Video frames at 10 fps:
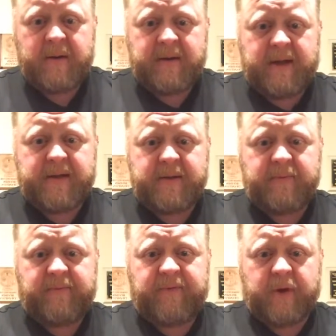That's to
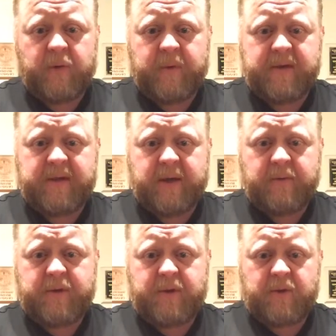fill with
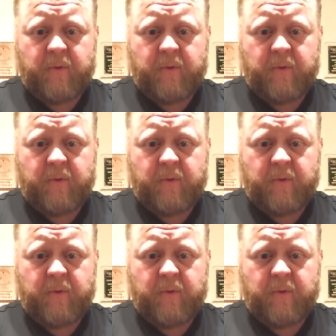CO2.